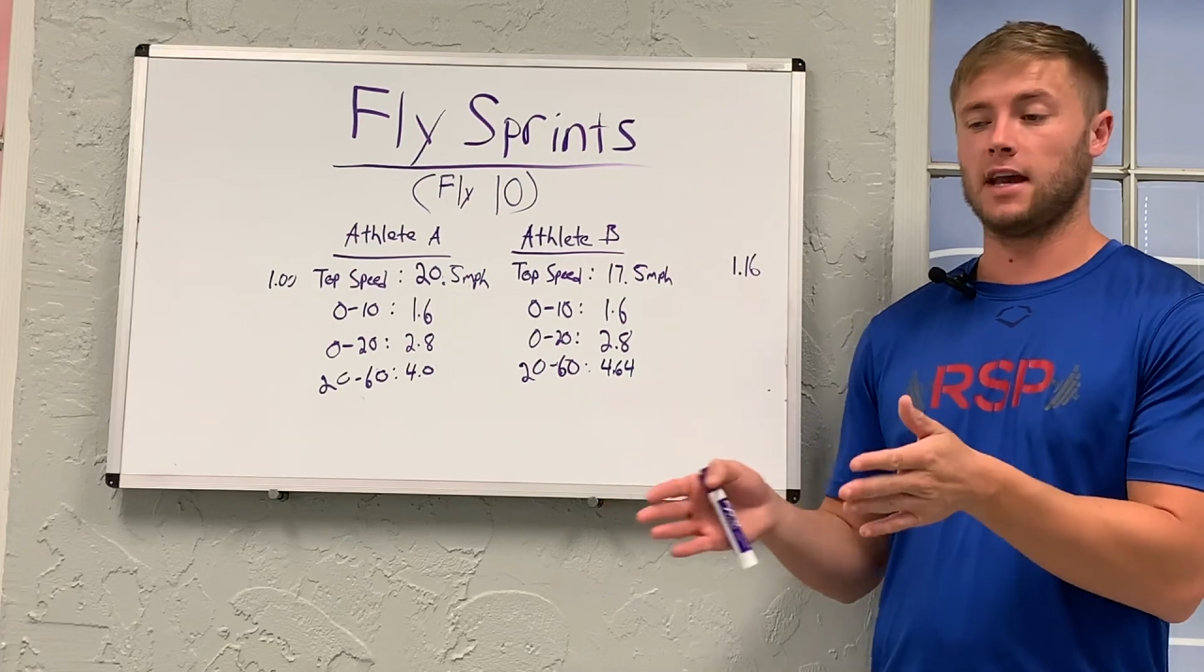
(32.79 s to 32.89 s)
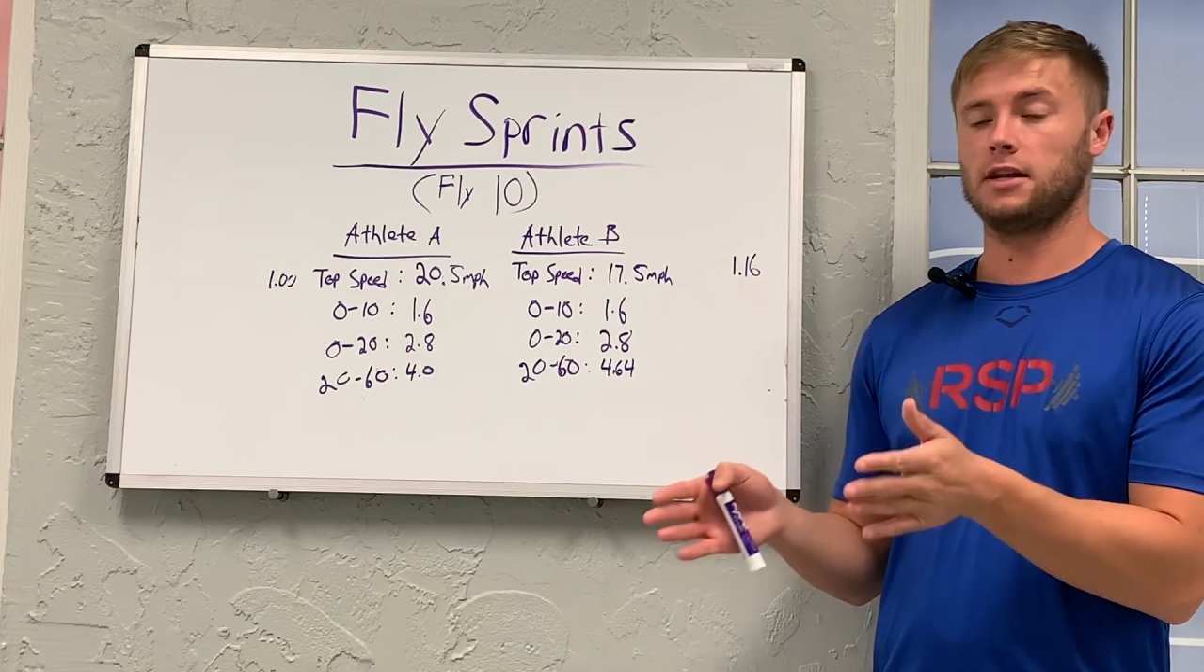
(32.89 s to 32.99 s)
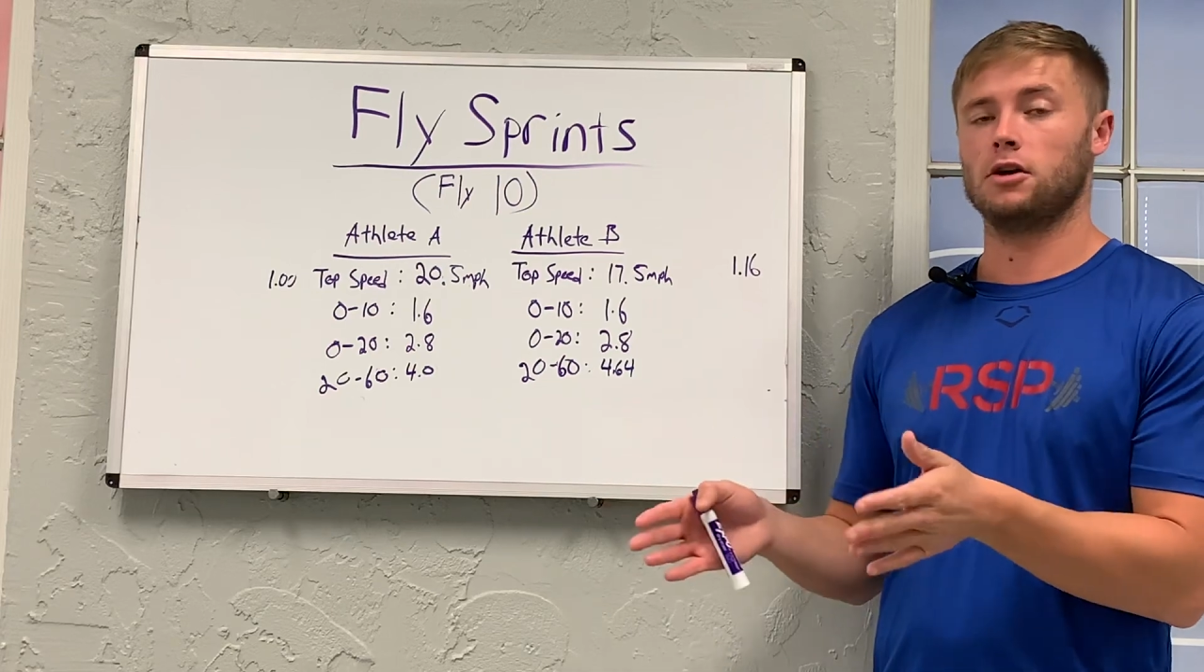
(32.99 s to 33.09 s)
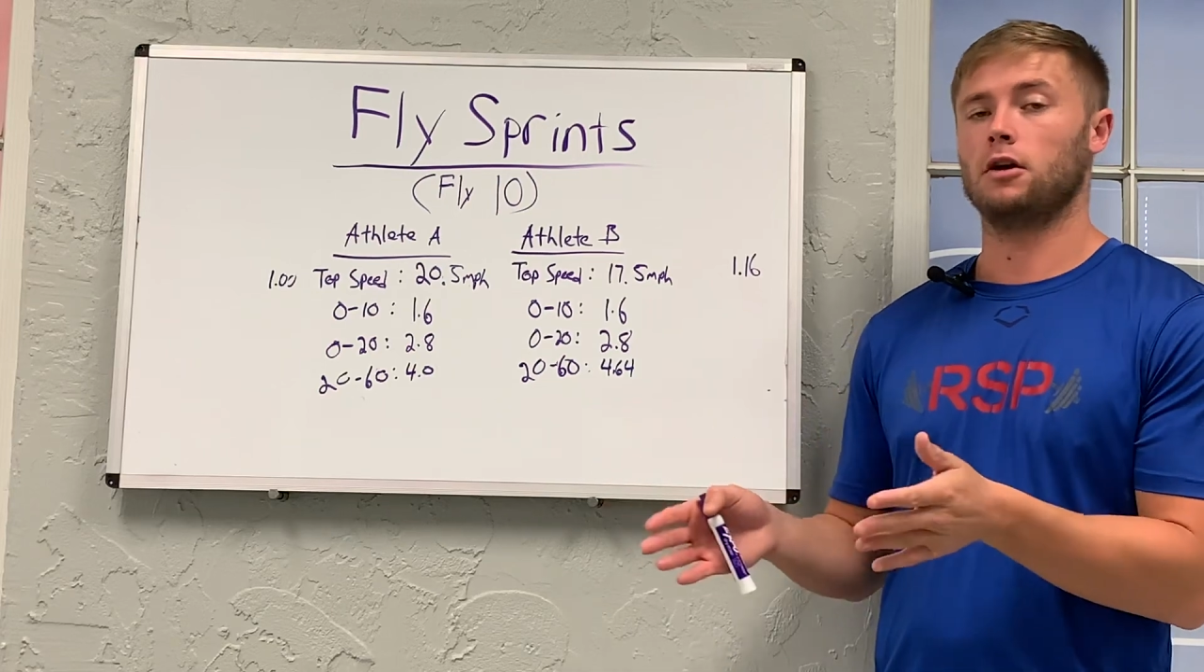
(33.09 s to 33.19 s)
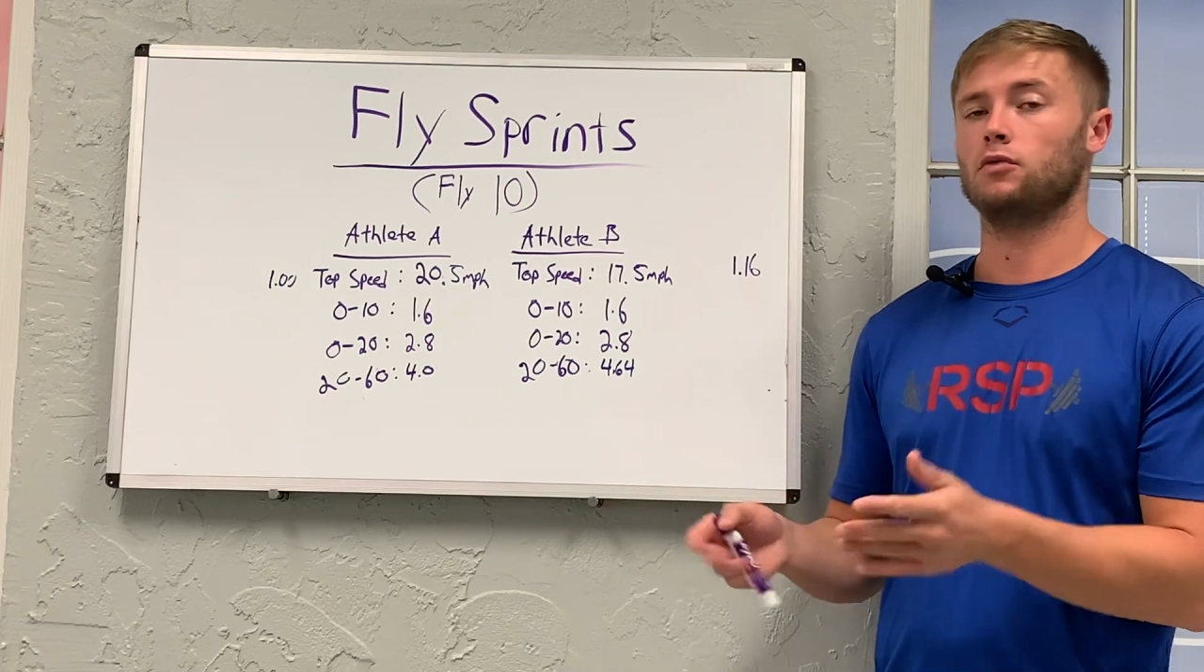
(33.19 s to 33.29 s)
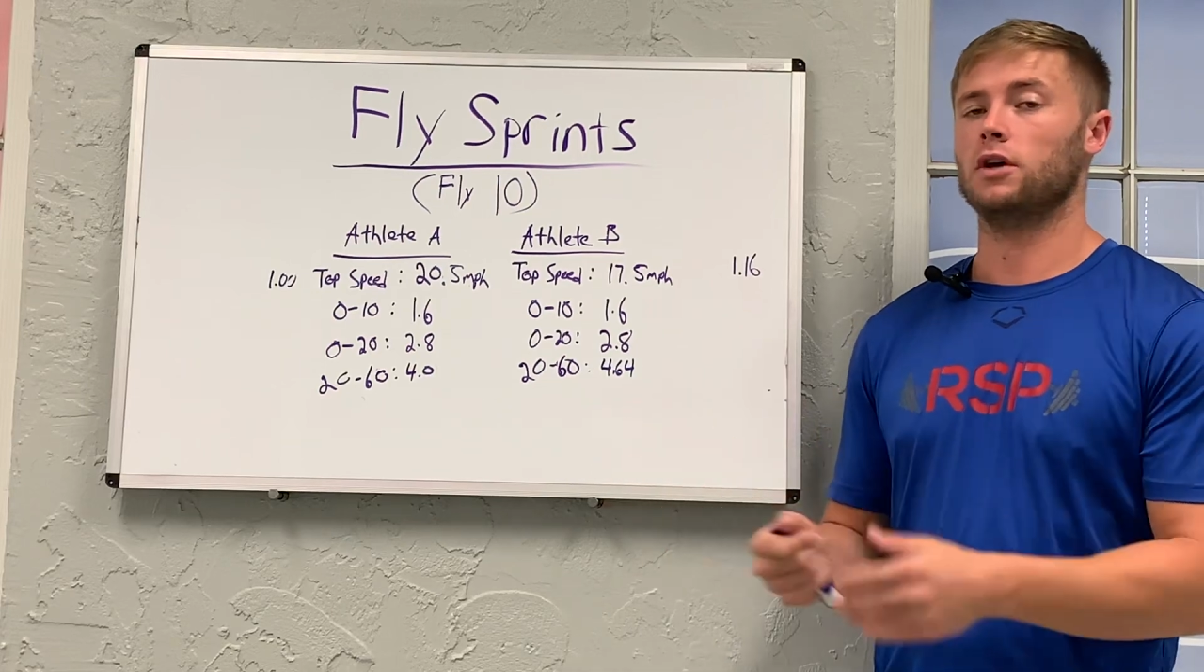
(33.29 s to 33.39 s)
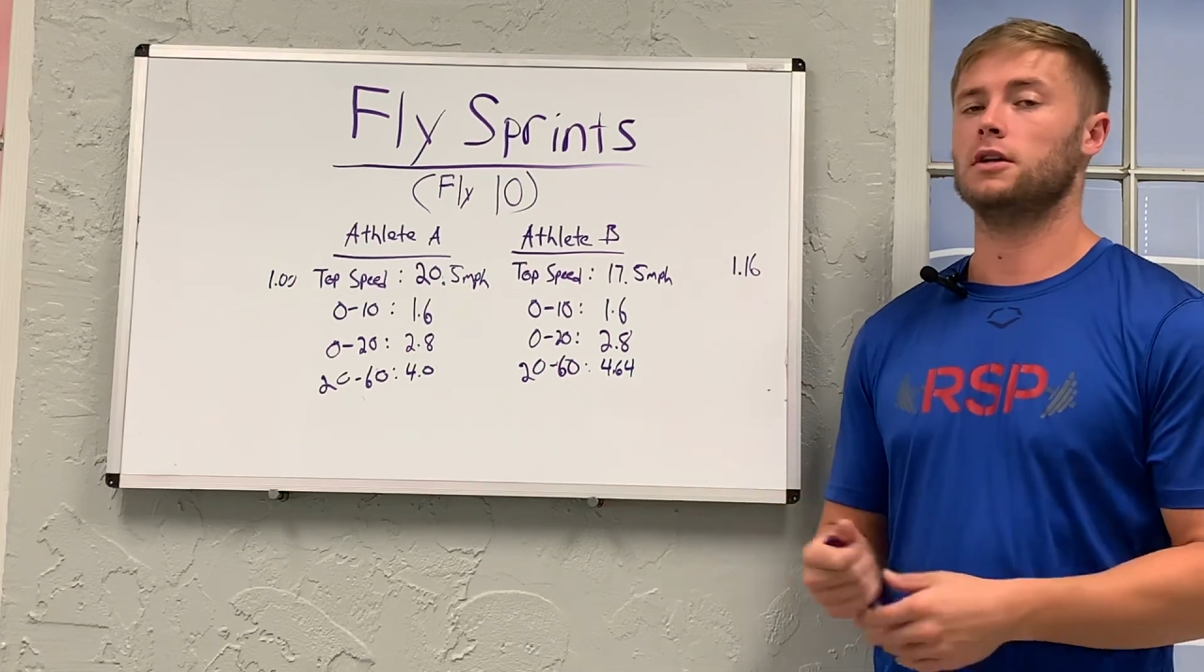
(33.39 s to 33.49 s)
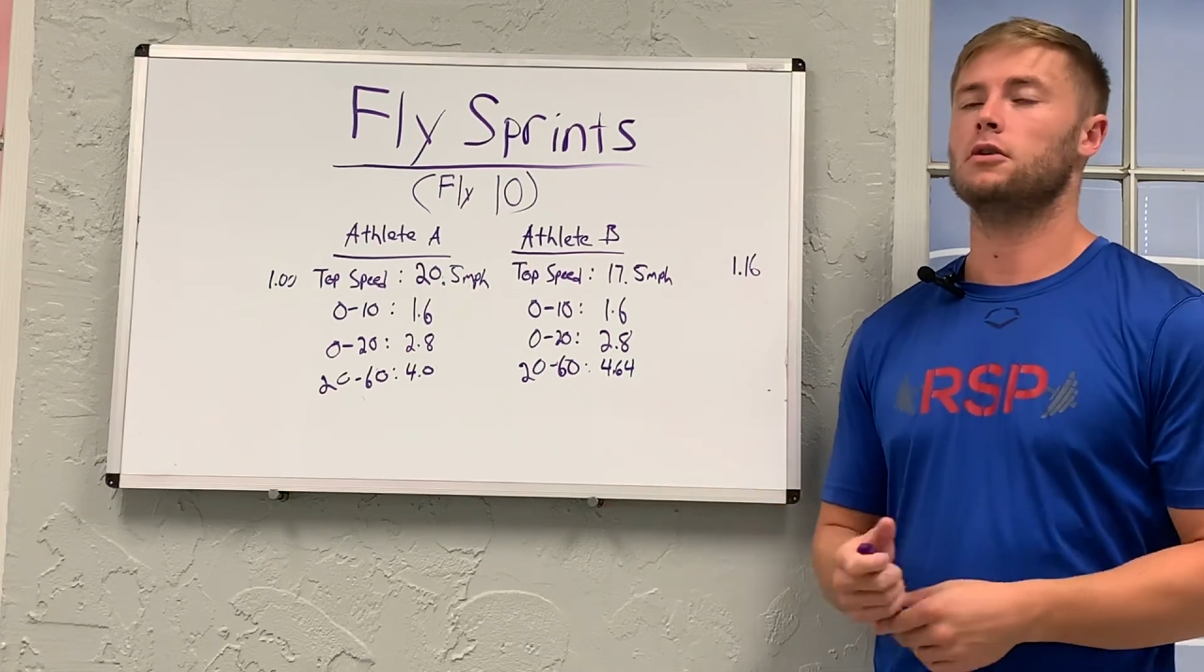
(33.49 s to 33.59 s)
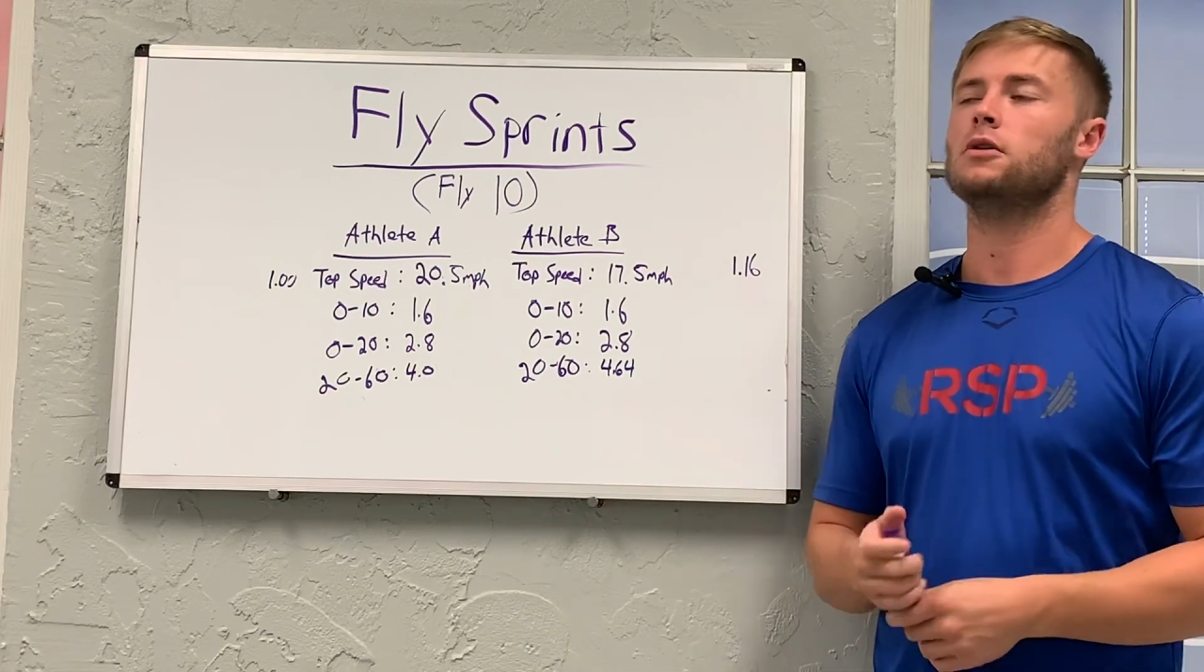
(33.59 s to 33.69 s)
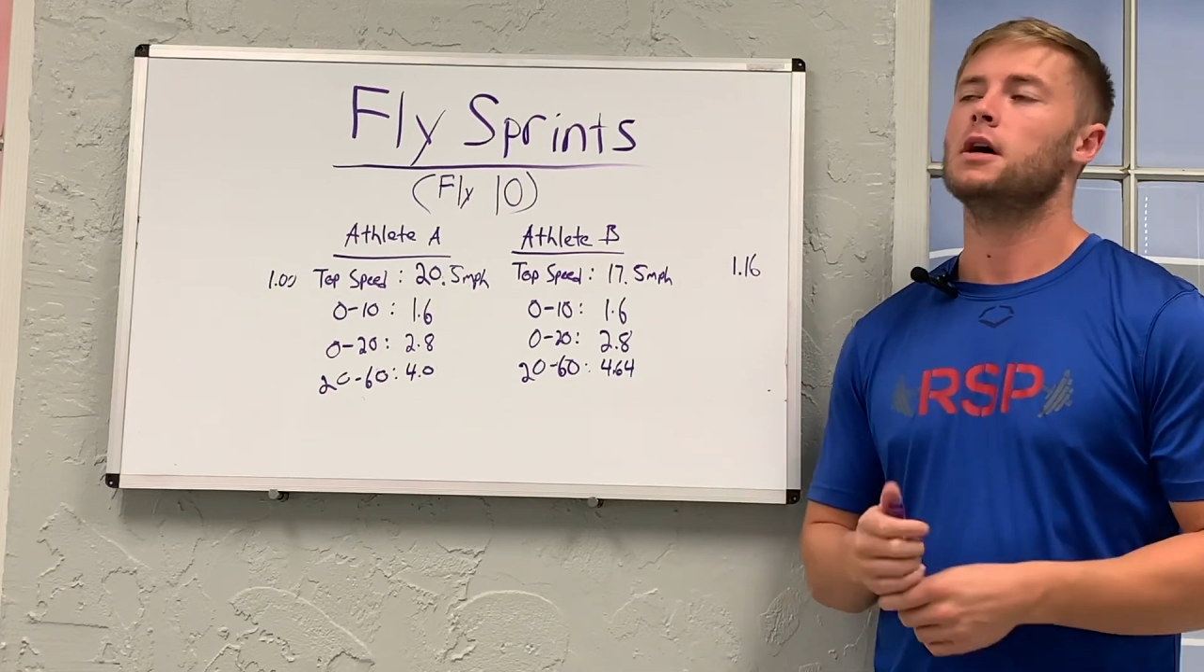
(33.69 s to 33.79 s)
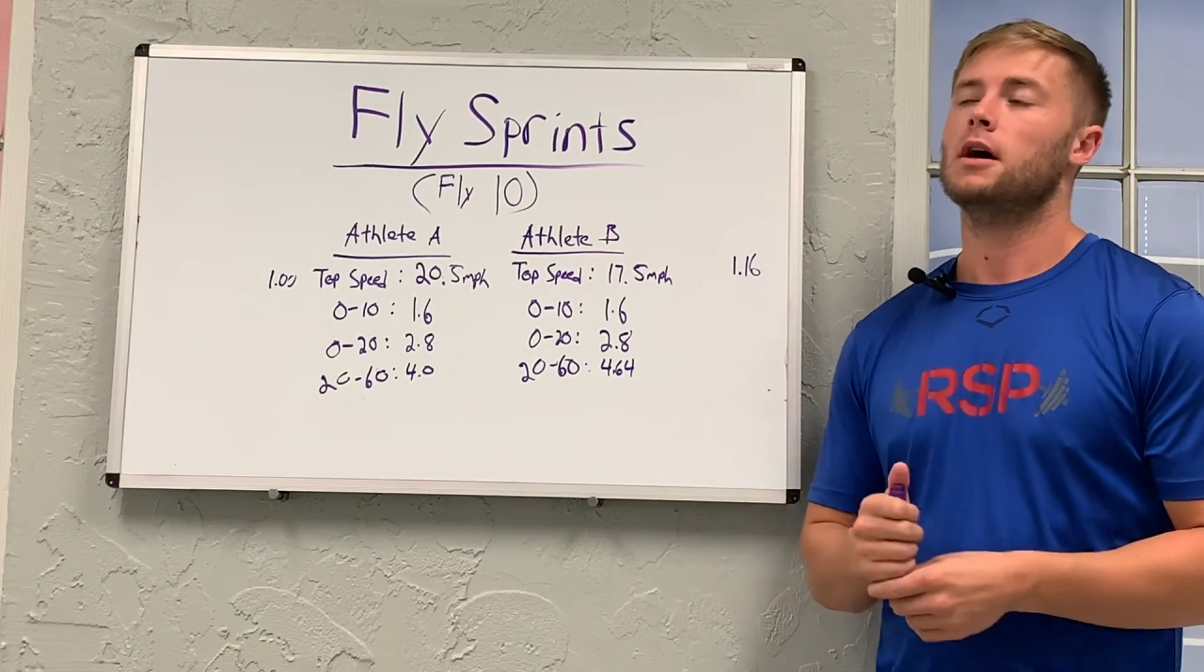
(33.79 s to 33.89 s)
10-yard window.